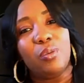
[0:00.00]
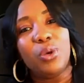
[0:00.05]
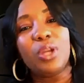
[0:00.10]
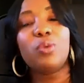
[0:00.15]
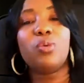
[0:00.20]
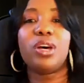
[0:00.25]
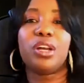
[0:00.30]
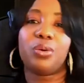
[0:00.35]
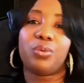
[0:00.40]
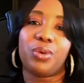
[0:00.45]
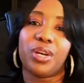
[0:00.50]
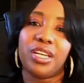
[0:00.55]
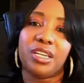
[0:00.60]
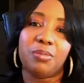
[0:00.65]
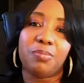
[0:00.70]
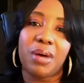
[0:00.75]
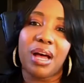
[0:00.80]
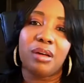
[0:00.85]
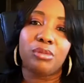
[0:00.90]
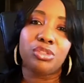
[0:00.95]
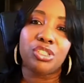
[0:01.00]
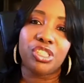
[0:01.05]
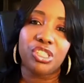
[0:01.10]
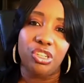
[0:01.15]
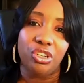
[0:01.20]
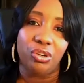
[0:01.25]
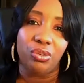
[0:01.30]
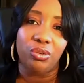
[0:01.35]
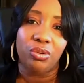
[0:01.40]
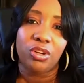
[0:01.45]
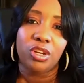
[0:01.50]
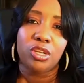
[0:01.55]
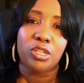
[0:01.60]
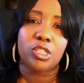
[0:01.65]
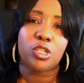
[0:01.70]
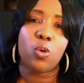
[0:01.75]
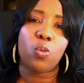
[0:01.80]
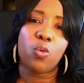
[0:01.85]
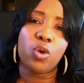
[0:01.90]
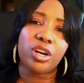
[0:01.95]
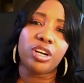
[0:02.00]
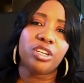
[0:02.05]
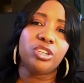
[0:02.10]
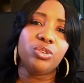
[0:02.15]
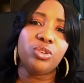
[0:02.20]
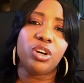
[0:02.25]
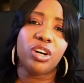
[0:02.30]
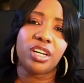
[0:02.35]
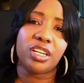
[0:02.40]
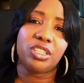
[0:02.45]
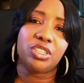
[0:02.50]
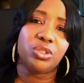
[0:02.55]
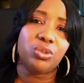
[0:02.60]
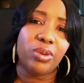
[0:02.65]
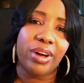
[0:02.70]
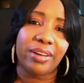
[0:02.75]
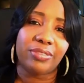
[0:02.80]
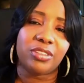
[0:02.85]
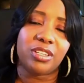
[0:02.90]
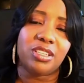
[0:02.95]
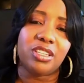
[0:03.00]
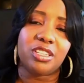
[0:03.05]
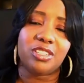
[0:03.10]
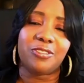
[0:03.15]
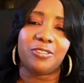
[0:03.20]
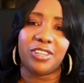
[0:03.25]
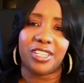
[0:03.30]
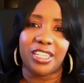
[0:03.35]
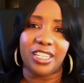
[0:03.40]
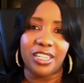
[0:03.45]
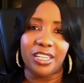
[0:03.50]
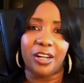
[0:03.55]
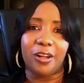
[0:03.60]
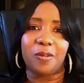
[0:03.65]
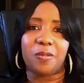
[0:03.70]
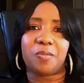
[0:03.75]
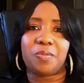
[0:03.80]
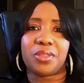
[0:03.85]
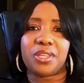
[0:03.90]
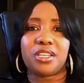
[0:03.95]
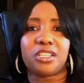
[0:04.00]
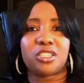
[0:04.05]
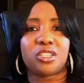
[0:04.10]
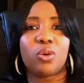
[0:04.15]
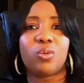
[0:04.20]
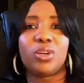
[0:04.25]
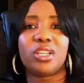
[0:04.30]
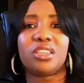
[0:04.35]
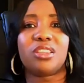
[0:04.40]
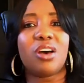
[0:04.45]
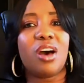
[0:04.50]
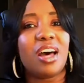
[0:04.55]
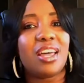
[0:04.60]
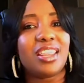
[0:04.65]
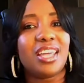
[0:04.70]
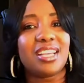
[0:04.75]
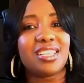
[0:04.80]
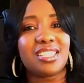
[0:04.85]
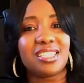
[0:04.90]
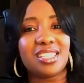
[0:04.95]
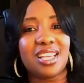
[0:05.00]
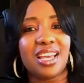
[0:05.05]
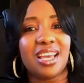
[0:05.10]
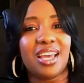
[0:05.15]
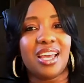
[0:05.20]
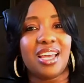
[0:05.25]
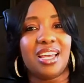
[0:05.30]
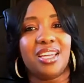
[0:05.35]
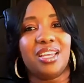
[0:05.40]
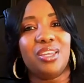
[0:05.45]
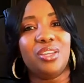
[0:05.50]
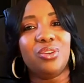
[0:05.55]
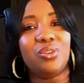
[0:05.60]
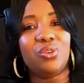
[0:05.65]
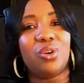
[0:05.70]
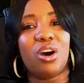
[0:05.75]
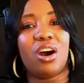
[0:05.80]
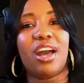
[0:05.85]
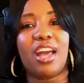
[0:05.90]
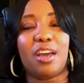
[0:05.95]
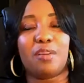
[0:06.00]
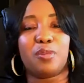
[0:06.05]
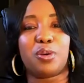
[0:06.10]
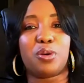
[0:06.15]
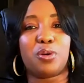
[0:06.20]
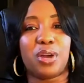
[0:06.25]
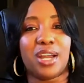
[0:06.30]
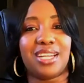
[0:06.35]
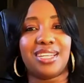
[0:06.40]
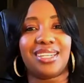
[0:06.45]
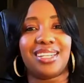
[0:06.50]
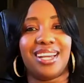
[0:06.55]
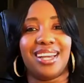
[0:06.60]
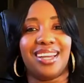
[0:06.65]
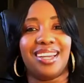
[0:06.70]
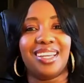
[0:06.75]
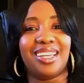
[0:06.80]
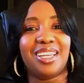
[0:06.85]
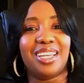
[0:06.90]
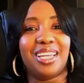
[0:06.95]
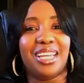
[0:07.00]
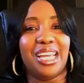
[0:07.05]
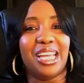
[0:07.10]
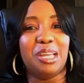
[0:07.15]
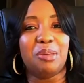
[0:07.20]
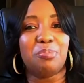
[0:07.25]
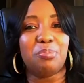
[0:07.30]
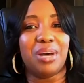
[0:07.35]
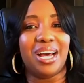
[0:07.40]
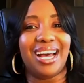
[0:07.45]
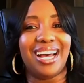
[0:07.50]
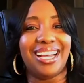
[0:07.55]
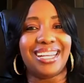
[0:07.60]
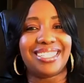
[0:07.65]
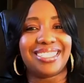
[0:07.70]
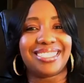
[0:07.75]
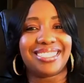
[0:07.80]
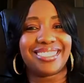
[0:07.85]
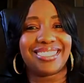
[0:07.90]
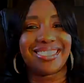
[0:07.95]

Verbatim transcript: we want to read about you. So, what are you going to do after this video? So, with all that said, you all have a great day and bye.